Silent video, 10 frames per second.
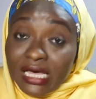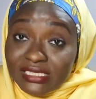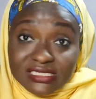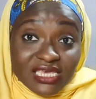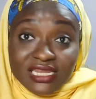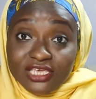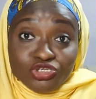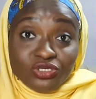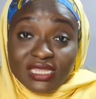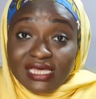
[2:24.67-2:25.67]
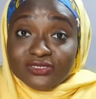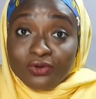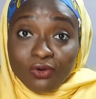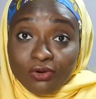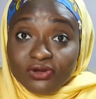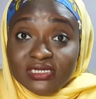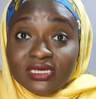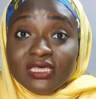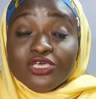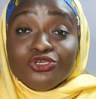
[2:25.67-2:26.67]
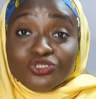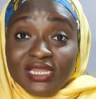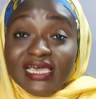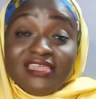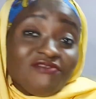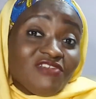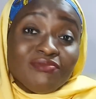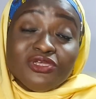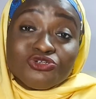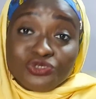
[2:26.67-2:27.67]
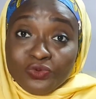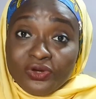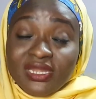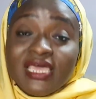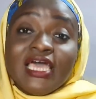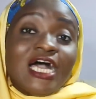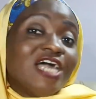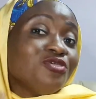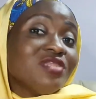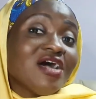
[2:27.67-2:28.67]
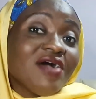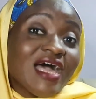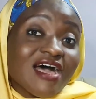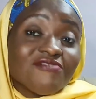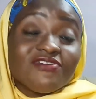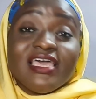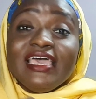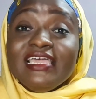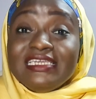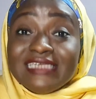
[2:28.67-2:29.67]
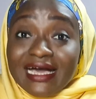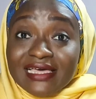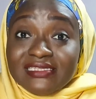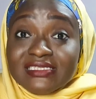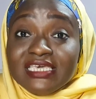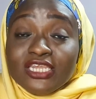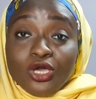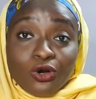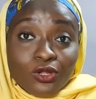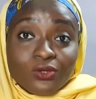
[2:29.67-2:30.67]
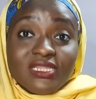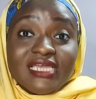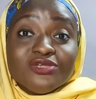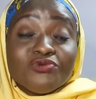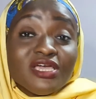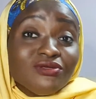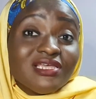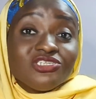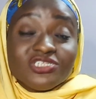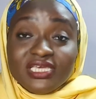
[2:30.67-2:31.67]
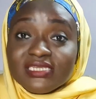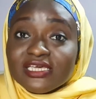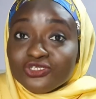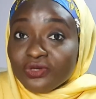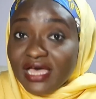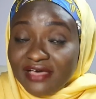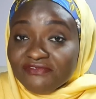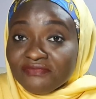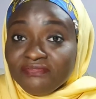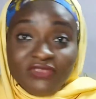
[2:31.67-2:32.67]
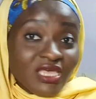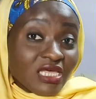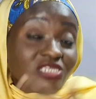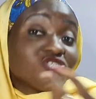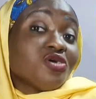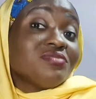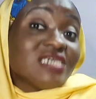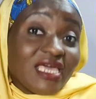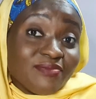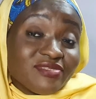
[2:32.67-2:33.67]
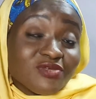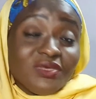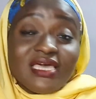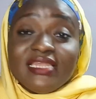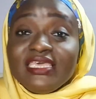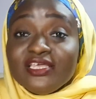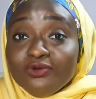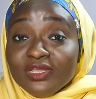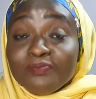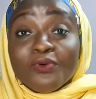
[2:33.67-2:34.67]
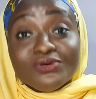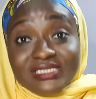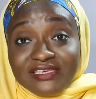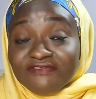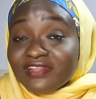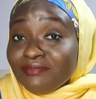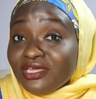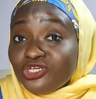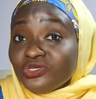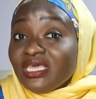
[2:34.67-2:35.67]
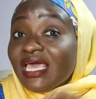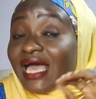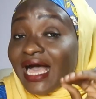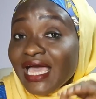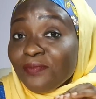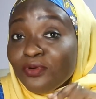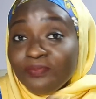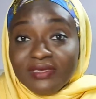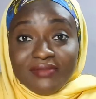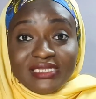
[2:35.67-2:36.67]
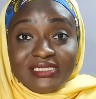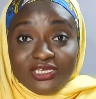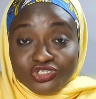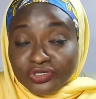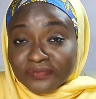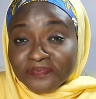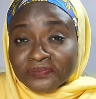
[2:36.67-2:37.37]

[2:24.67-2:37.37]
a skin issue that has occurred, usually an inflammatory one, and you now have a darker skin color than the regular shade that you have. Sometimes we can heal with post-inflammatory hypopigmentation.